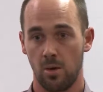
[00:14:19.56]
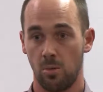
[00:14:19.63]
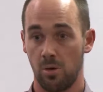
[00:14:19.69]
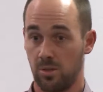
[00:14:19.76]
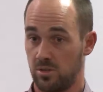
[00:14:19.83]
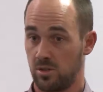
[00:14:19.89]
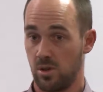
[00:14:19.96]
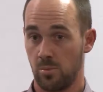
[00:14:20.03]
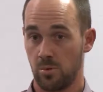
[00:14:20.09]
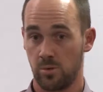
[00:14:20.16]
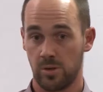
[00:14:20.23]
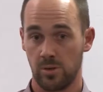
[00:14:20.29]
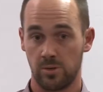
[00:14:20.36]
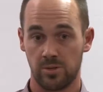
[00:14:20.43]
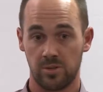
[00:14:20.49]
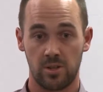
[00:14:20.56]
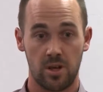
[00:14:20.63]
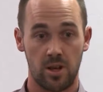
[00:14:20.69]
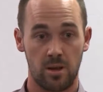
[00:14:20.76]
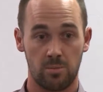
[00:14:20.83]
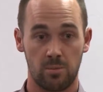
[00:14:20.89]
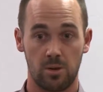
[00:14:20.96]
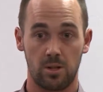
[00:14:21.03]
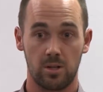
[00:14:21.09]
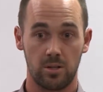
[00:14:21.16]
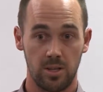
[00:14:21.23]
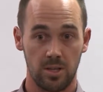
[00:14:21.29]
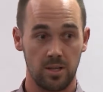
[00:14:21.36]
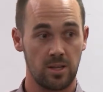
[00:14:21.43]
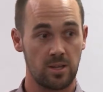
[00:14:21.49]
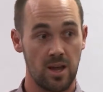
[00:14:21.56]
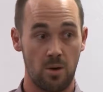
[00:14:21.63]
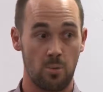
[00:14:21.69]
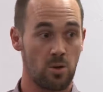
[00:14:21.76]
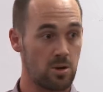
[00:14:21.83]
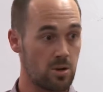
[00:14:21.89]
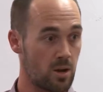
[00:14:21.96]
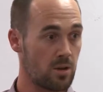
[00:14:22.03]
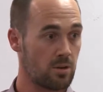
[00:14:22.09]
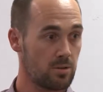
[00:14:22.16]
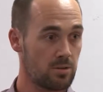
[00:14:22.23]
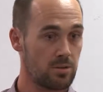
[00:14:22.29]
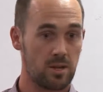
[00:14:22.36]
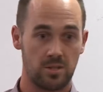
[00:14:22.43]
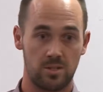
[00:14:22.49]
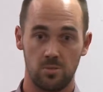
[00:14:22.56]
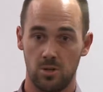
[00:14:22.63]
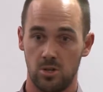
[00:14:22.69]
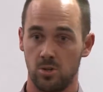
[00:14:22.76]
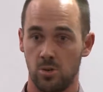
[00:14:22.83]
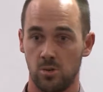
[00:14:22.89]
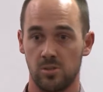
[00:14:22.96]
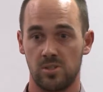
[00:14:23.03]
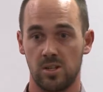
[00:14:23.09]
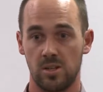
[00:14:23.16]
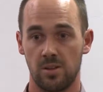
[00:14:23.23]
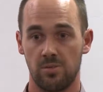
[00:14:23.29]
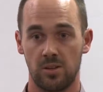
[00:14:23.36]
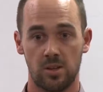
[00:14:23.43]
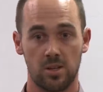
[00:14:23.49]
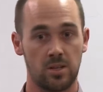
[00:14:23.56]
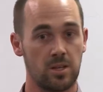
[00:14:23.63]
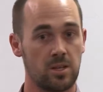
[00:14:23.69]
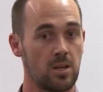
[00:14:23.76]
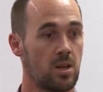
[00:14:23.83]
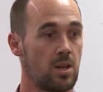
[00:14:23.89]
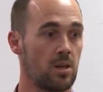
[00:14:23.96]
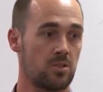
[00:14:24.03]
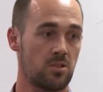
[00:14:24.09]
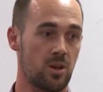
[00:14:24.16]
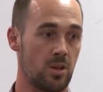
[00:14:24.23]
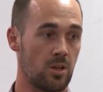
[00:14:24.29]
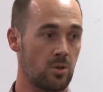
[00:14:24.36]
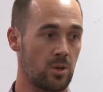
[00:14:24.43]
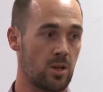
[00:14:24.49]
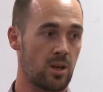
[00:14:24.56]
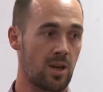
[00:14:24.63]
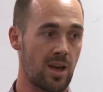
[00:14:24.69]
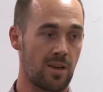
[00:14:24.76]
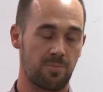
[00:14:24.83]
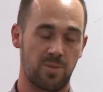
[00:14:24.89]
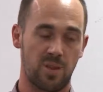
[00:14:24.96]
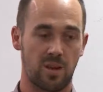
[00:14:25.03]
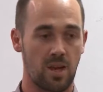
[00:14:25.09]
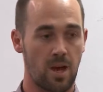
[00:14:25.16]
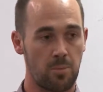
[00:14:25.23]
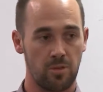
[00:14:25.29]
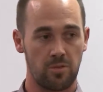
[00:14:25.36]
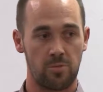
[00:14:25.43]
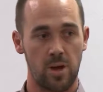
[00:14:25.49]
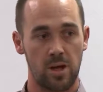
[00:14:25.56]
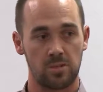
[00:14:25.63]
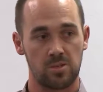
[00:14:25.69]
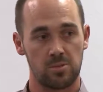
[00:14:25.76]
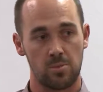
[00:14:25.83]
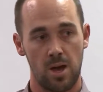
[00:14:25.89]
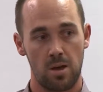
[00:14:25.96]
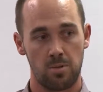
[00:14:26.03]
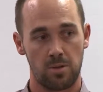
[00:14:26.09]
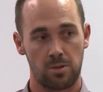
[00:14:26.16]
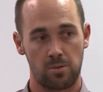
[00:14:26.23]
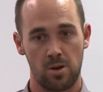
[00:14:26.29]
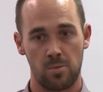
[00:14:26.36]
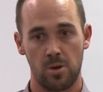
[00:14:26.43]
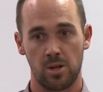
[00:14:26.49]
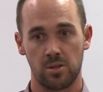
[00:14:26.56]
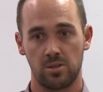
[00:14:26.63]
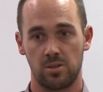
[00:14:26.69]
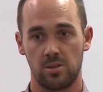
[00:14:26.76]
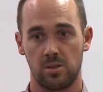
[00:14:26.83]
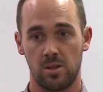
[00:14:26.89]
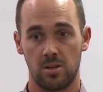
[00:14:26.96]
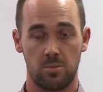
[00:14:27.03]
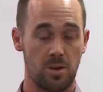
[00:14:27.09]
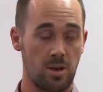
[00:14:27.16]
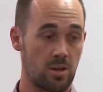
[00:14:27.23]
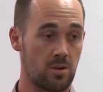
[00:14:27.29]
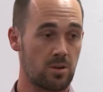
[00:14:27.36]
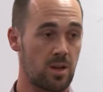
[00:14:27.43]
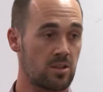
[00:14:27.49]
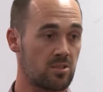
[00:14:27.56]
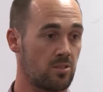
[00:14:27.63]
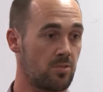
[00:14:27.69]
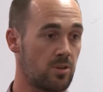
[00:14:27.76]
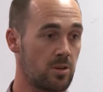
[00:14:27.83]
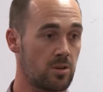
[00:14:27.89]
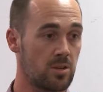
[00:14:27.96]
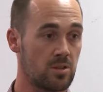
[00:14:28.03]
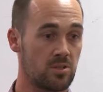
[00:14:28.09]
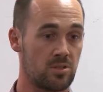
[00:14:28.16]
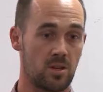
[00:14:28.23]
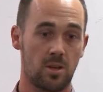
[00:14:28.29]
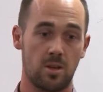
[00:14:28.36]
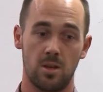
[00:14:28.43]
With a terminal illness claim, clearly that window needs to be shortened significantly. So you're looking at a couple of months, maybe 3 months, and depending on how severe it is,